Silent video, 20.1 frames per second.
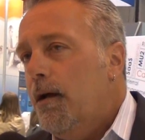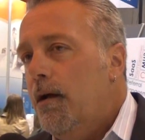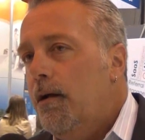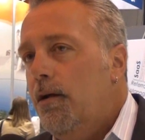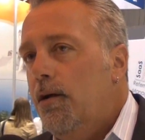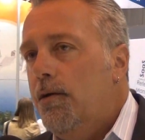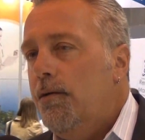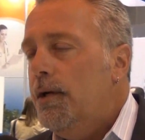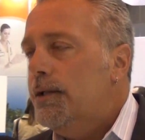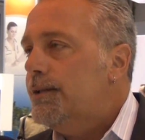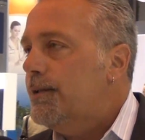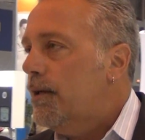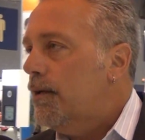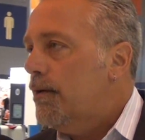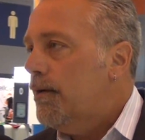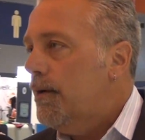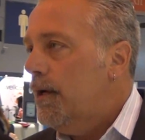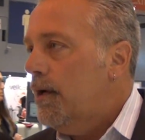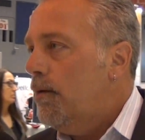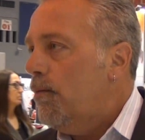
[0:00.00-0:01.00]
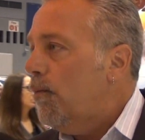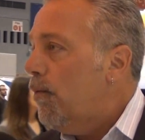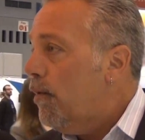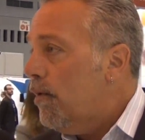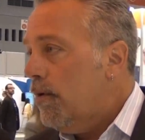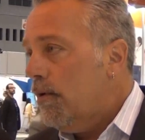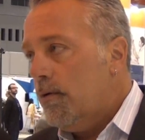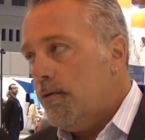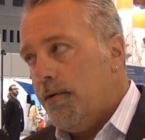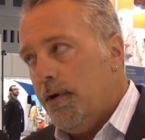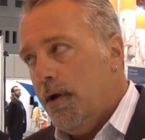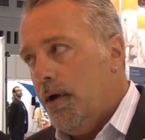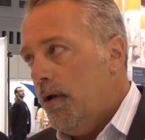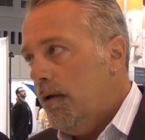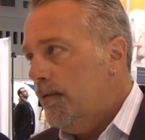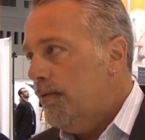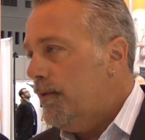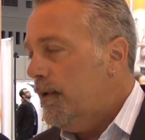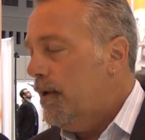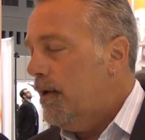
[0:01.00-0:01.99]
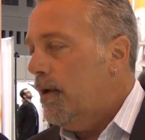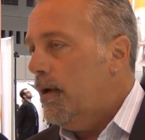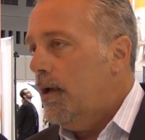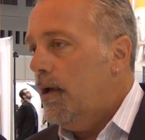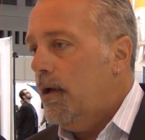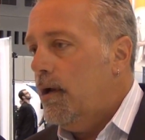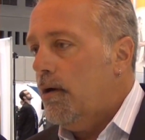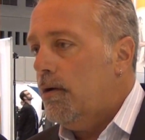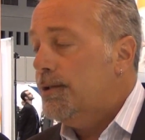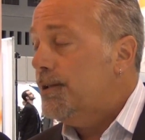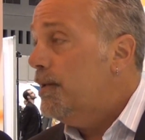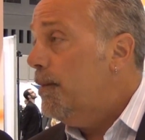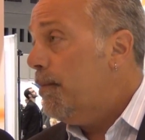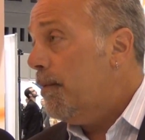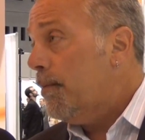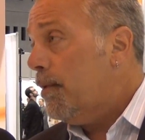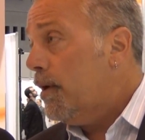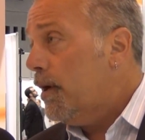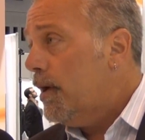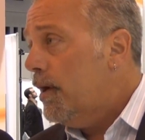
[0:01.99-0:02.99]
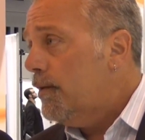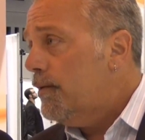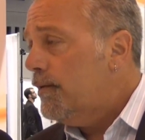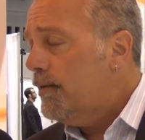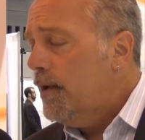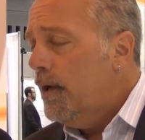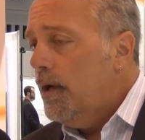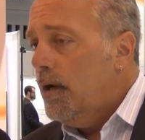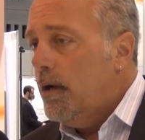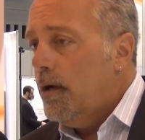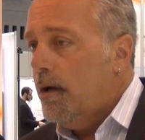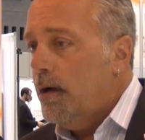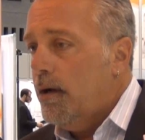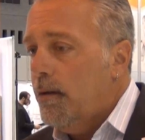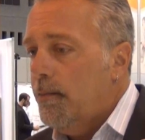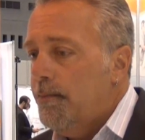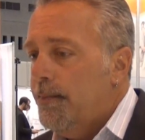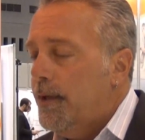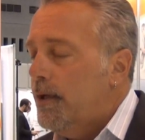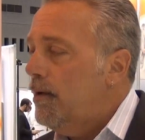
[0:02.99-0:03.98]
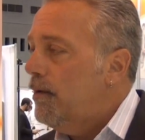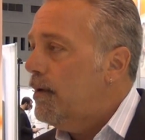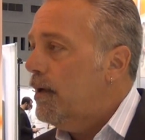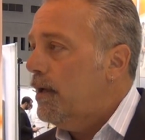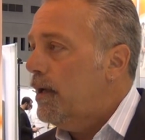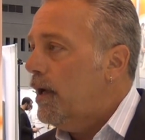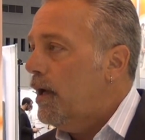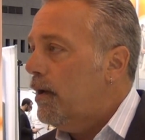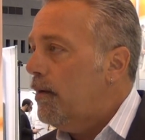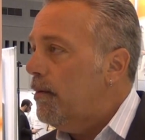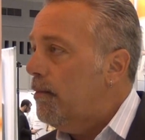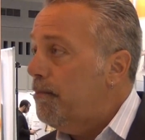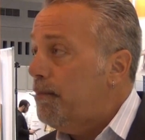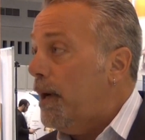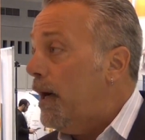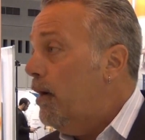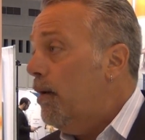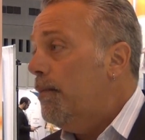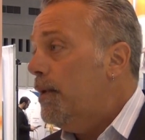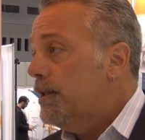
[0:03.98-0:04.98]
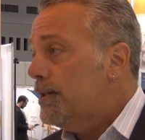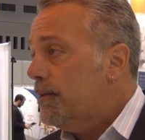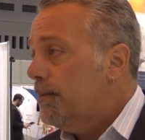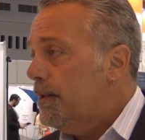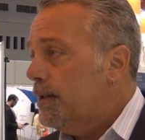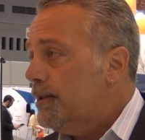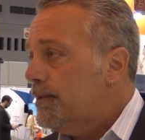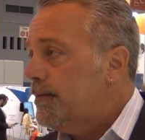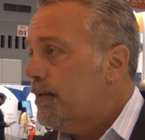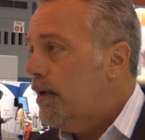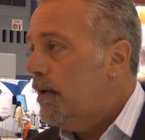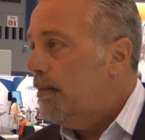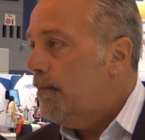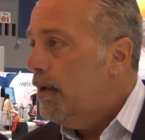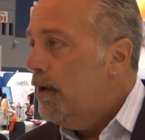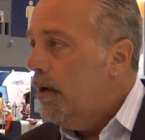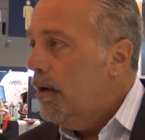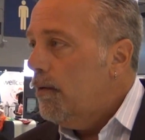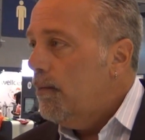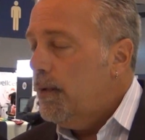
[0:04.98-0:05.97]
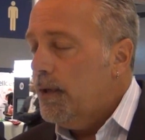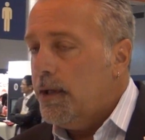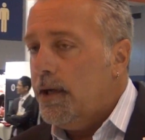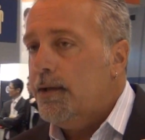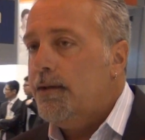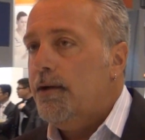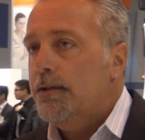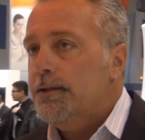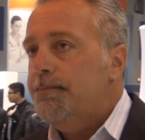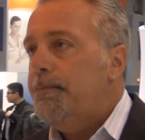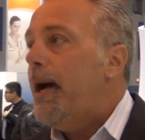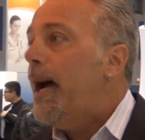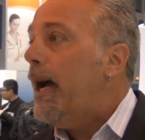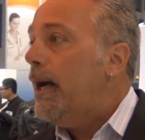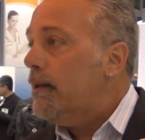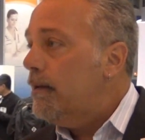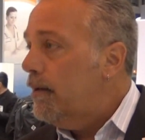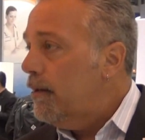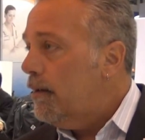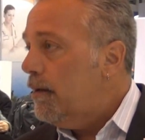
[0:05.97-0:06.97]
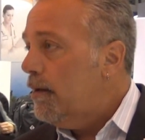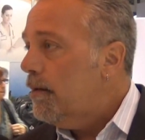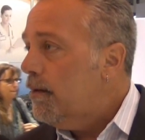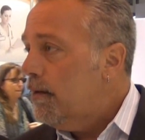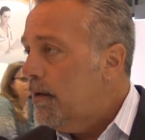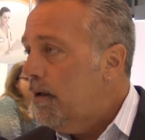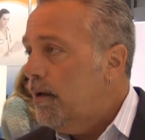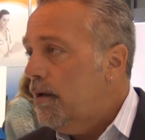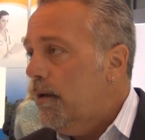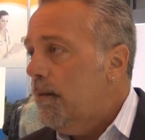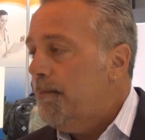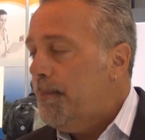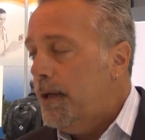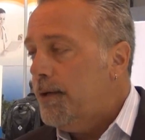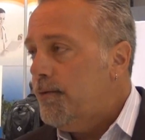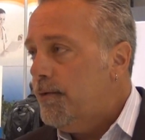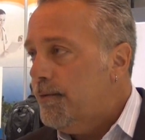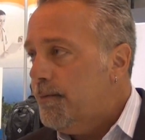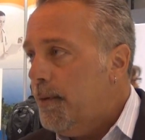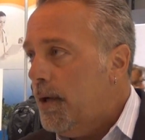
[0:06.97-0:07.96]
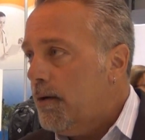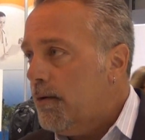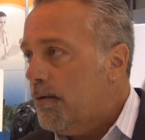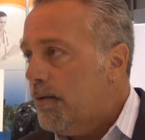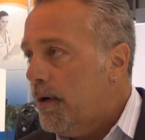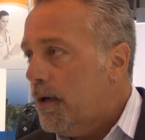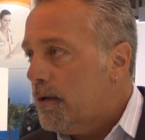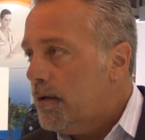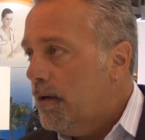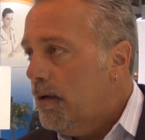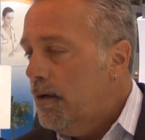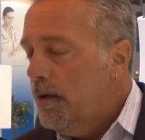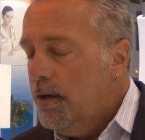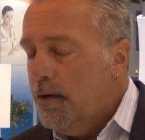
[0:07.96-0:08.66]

units that are in Walgreens, in our supermarkets that you can get biomeasurements from. We'd like those back in the patient's medical record.